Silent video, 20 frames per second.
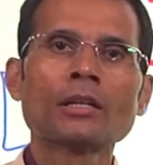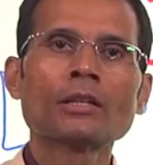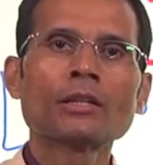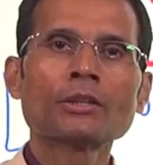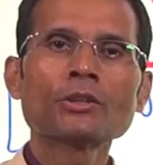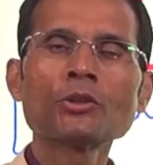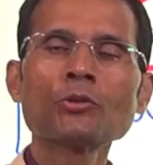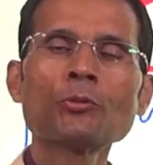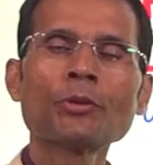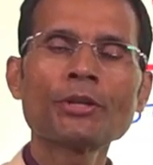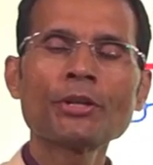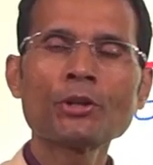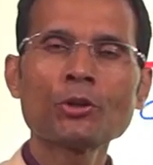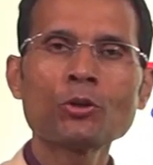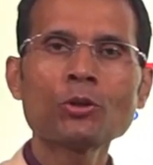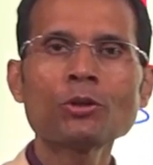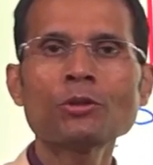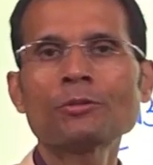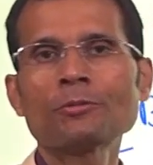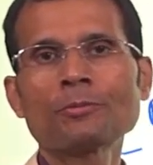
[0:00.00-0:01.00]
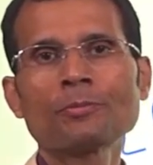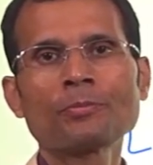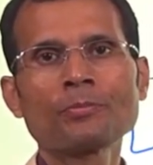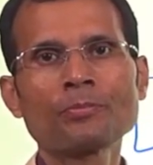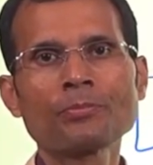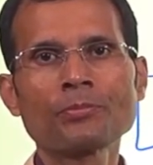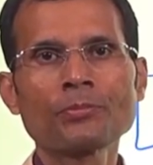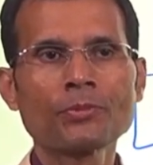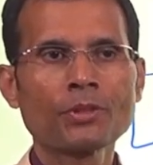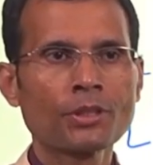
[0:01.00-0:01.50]
A new video,
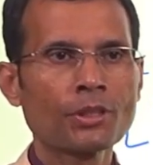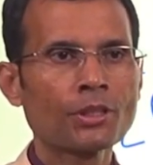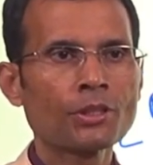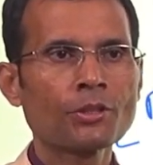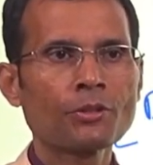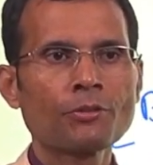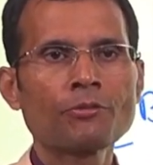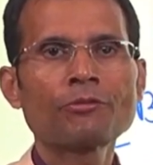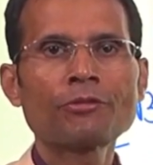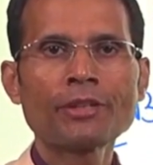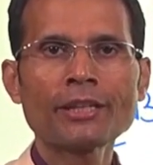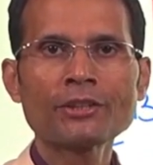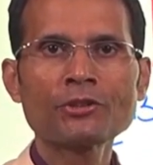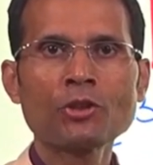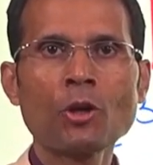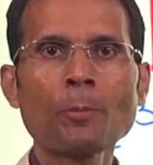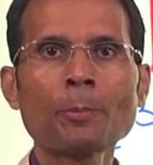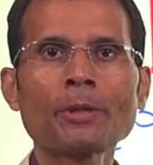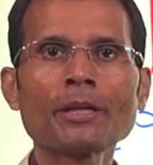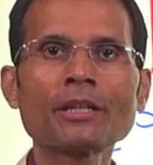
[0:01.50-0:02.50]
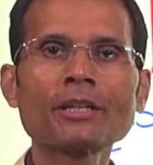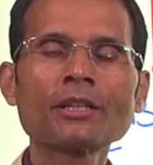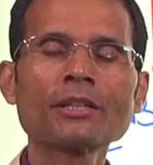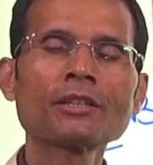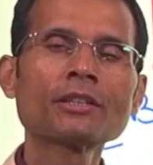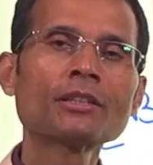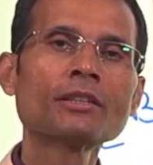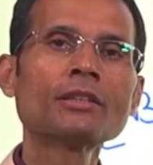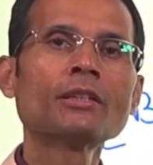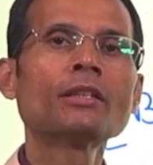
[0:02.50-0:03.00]
fresh topic
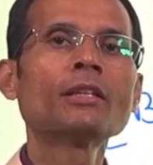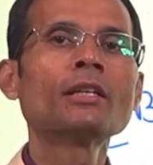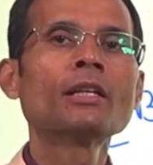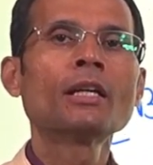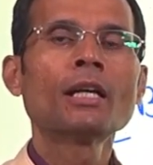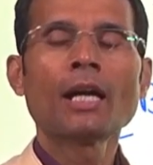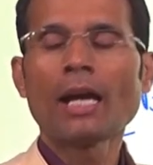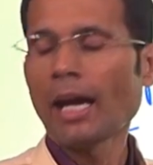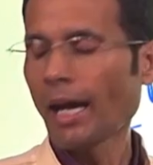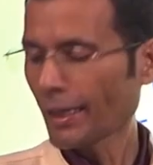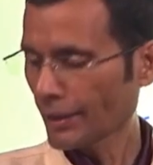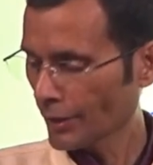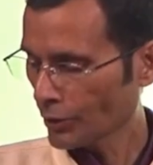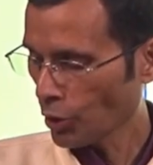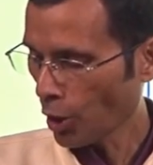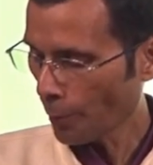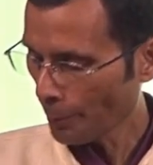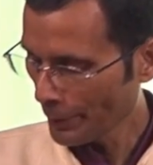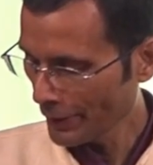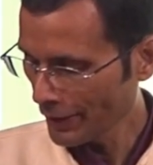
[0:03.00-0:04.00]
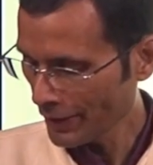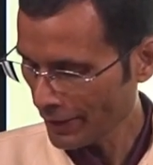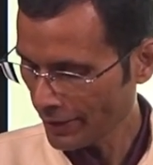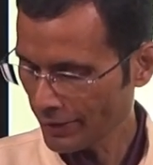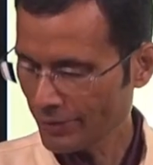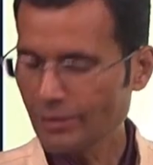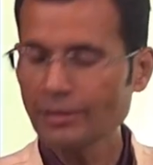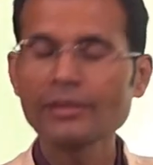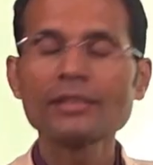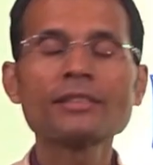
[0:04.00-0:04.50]
and the topic
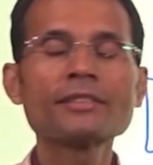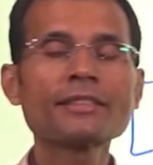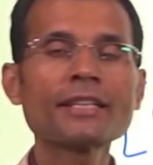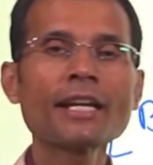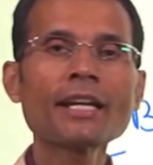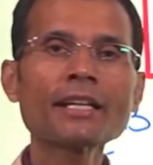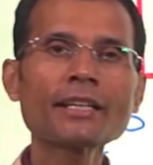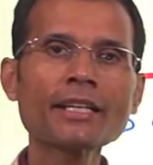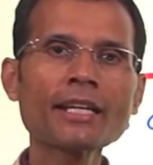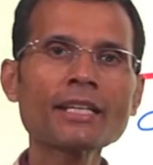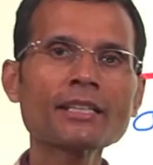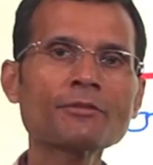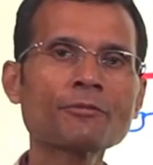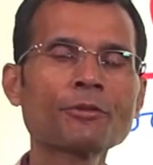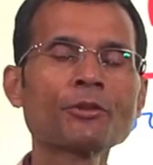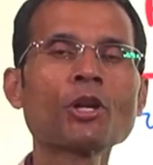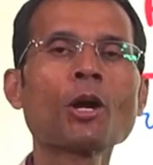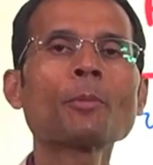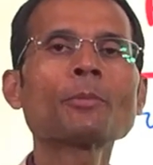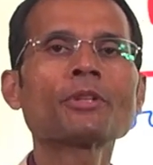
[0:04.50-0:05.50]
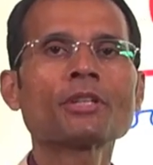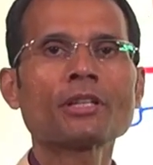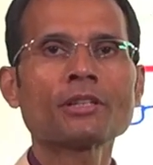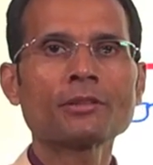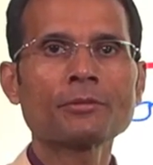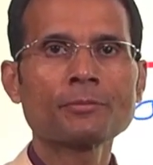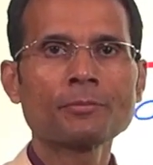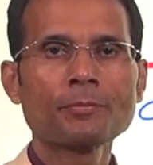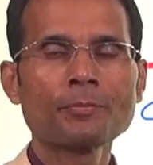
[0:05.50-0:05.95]
is staircase phenomenon.